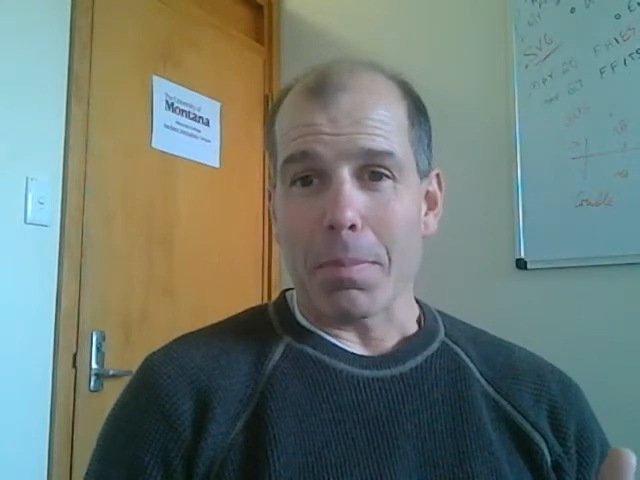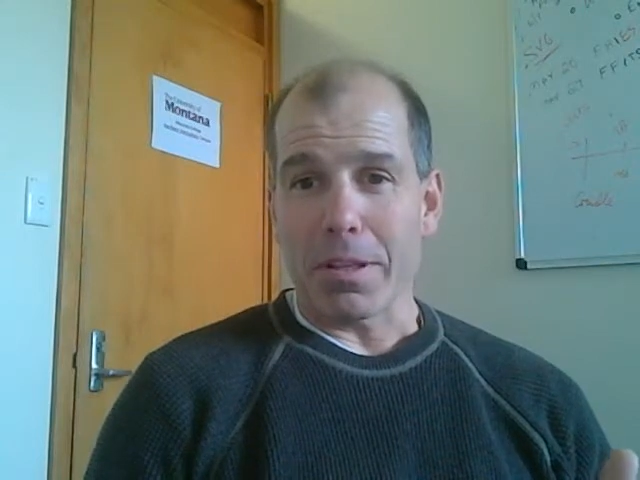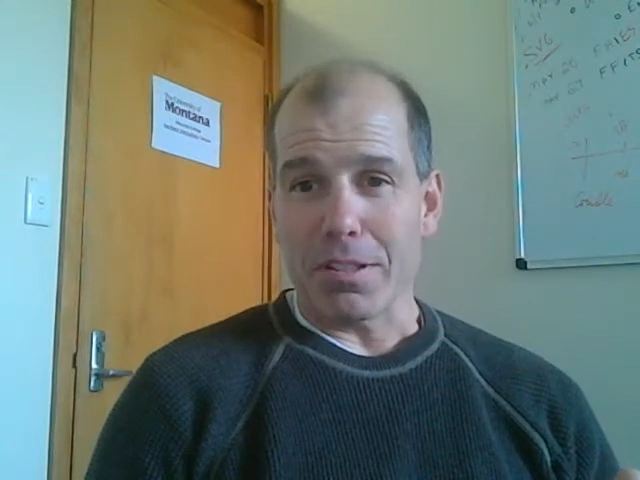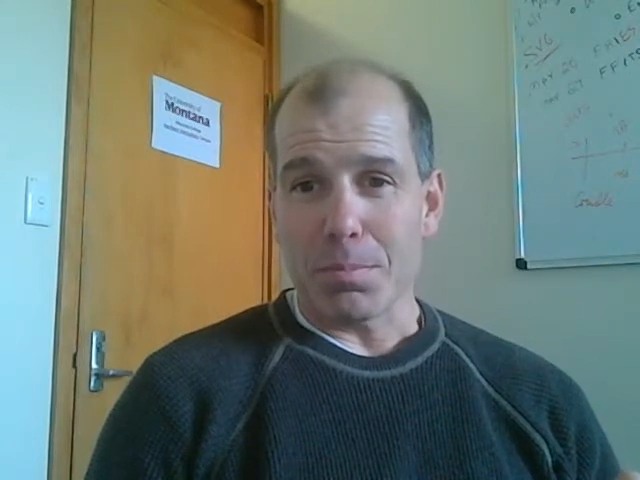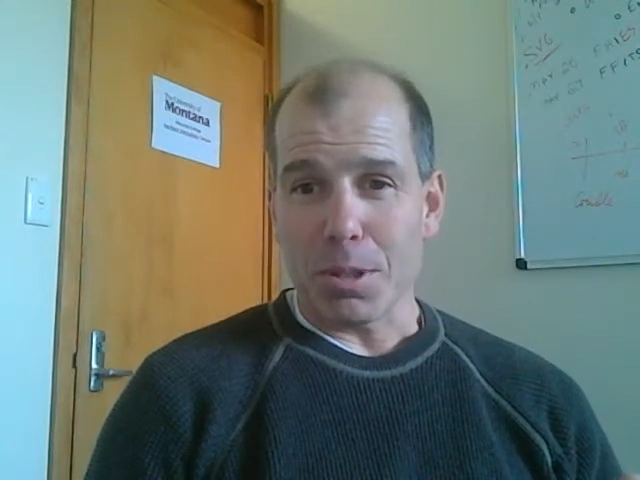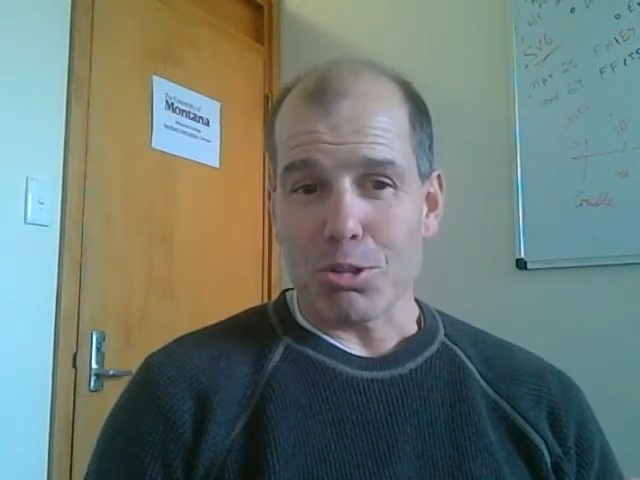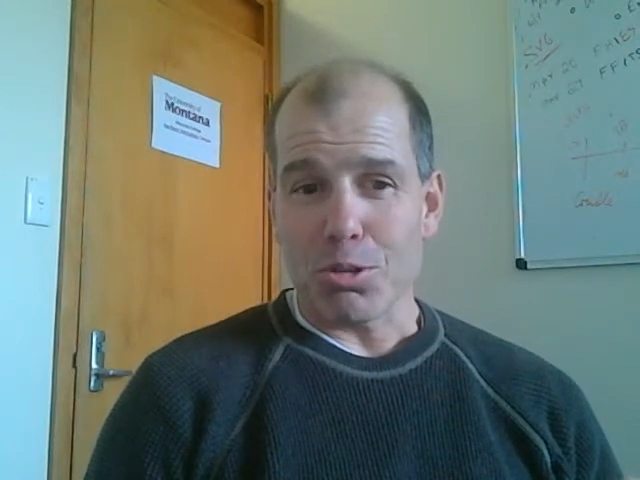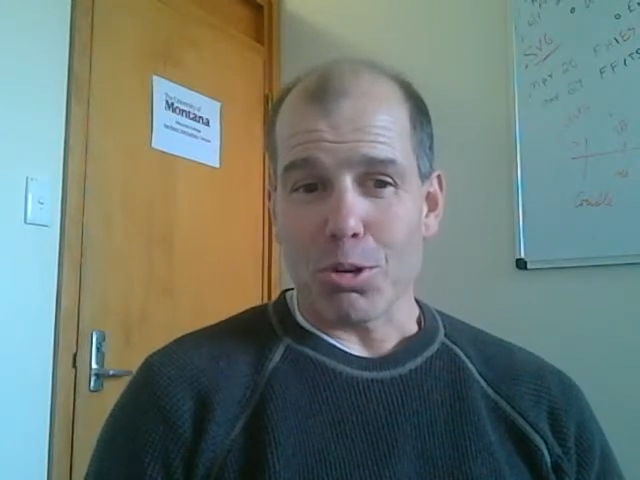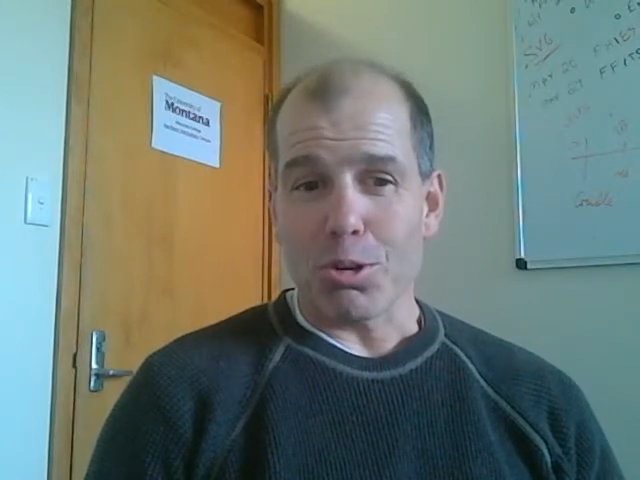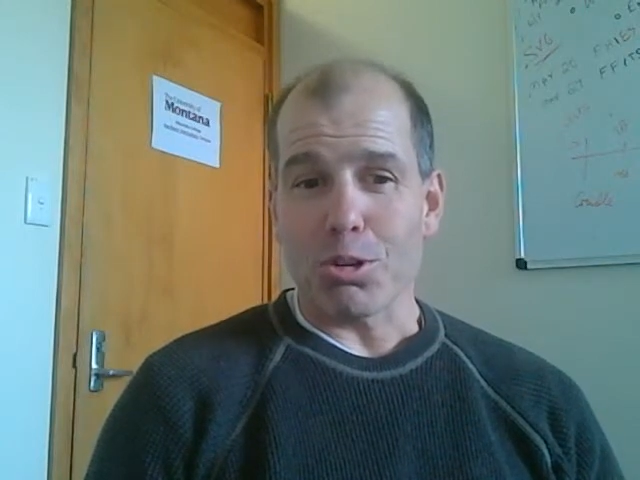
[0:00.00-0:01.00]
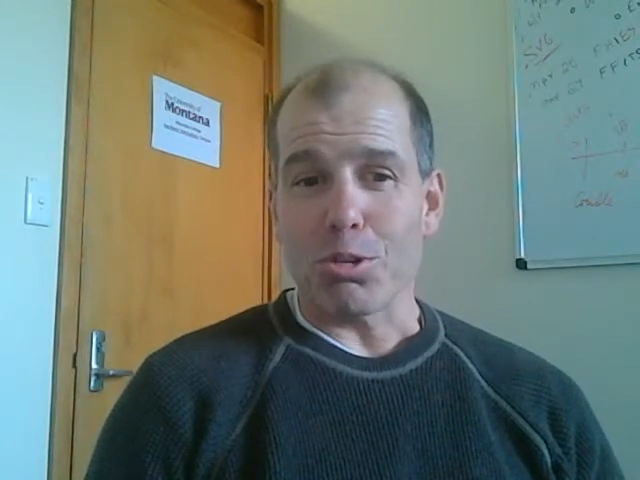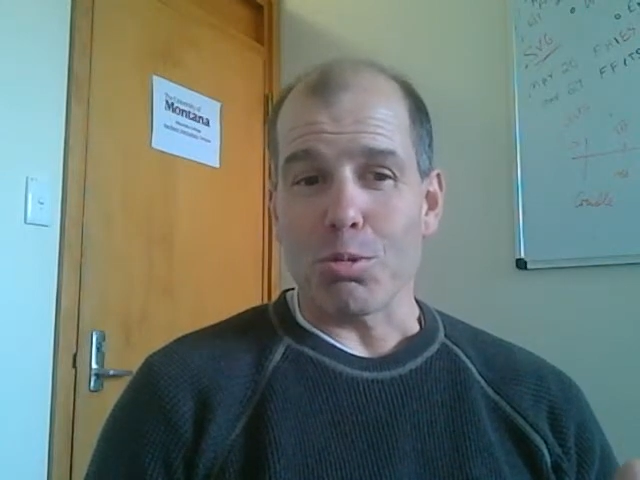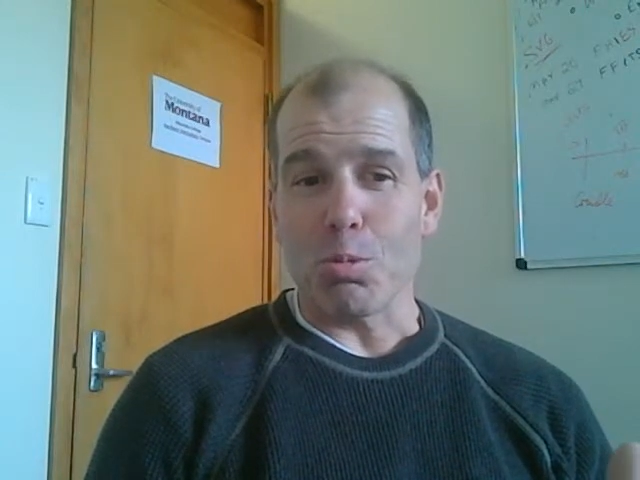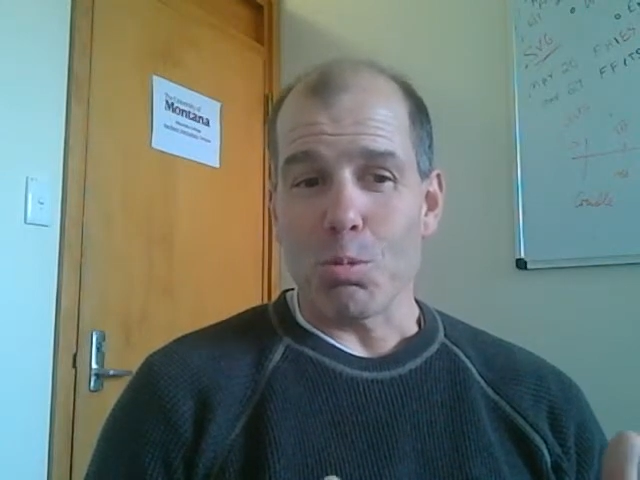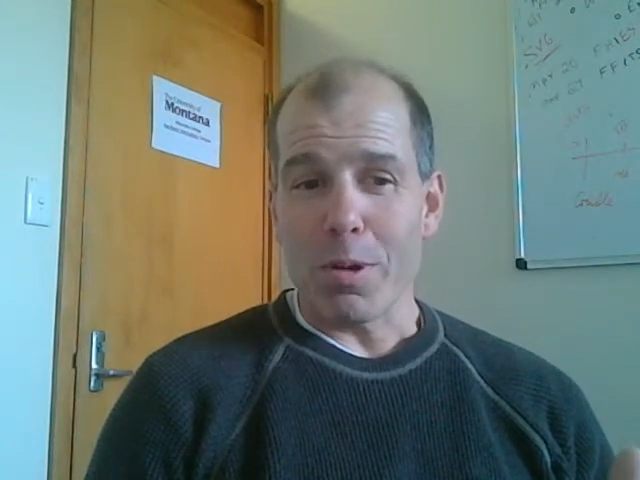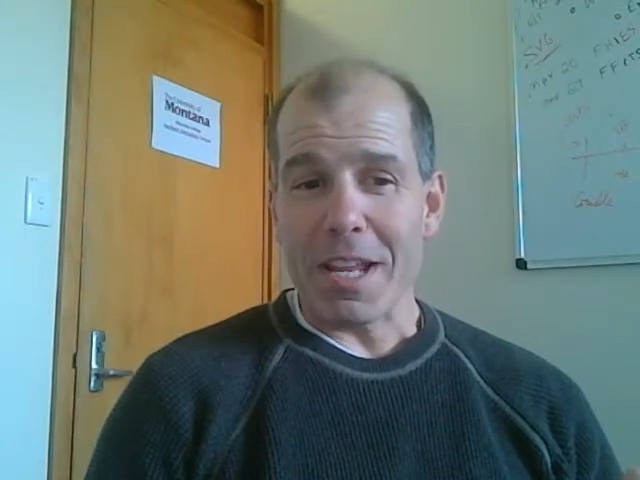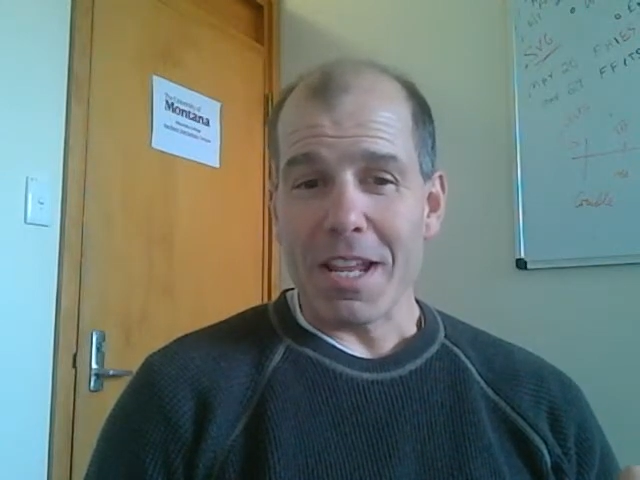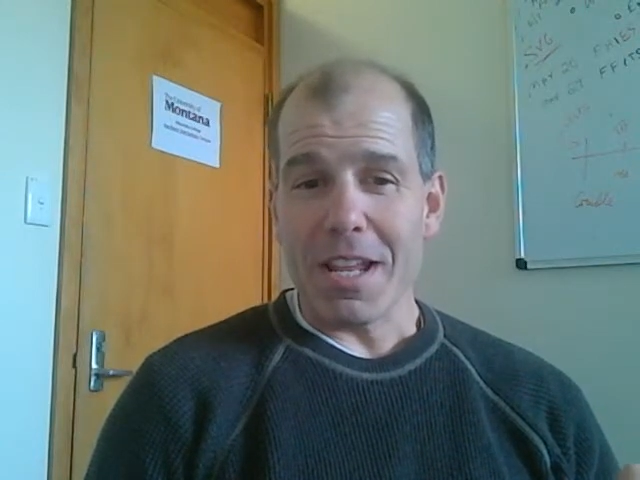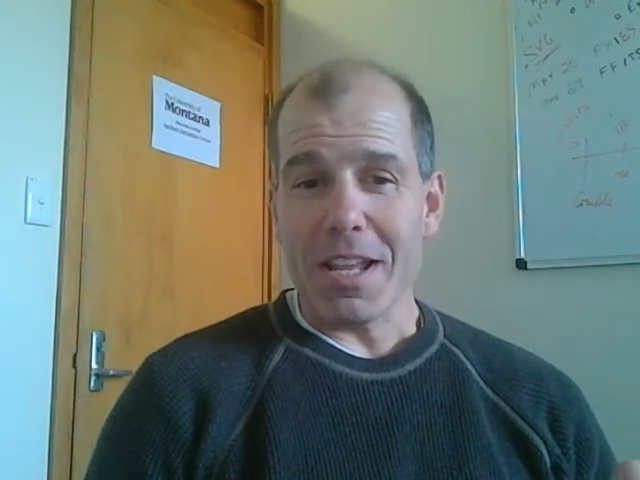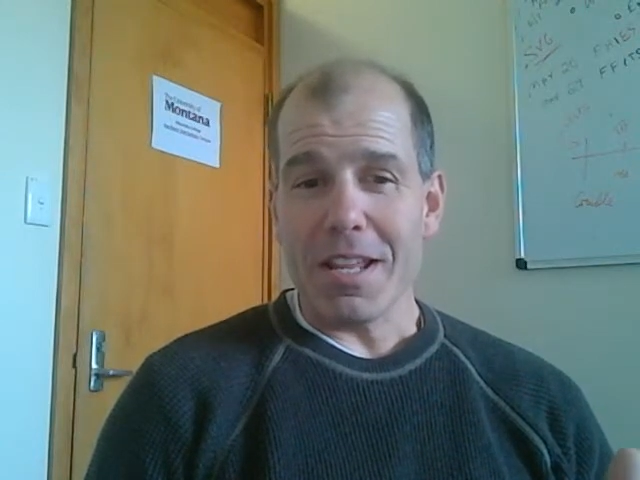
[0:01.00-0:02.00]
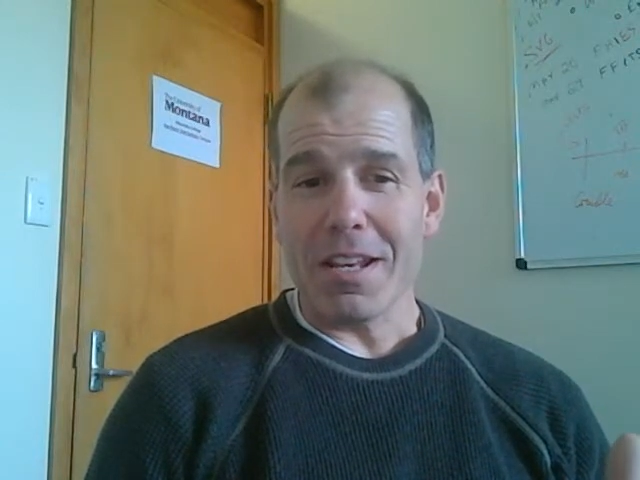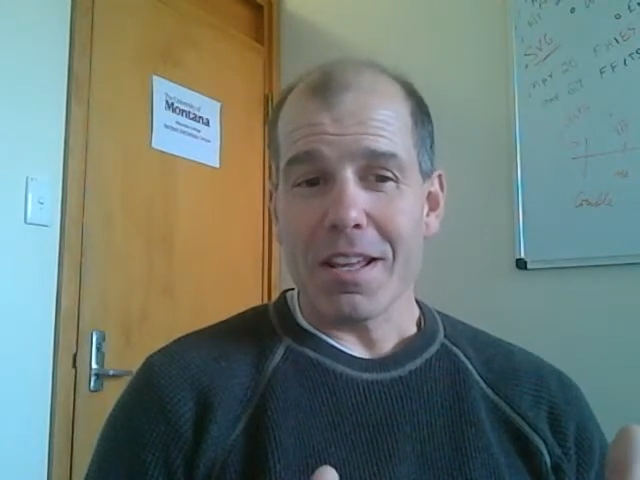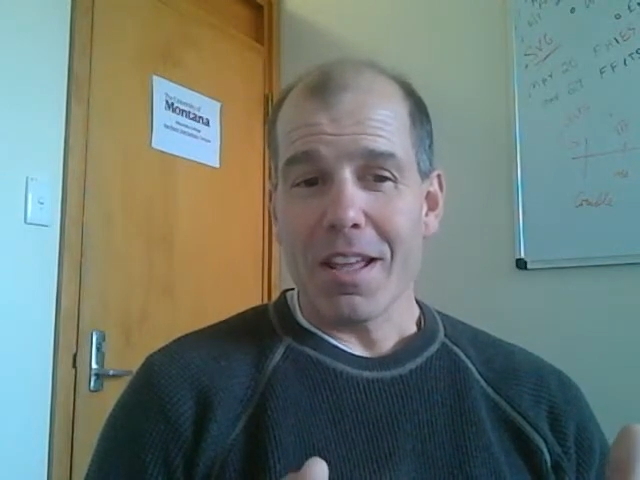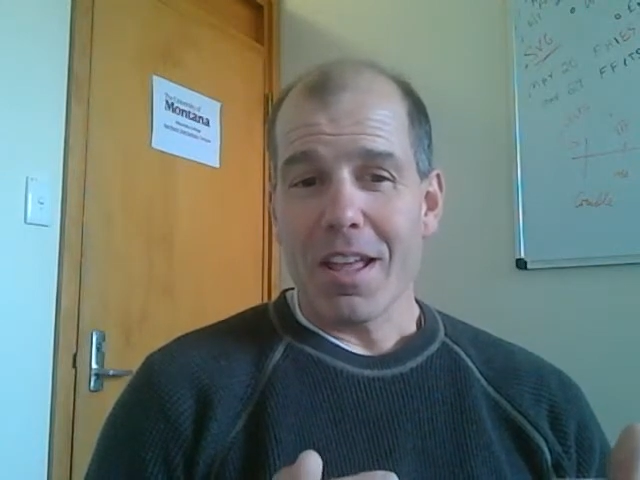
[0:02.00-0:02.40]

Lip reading: please be sure to read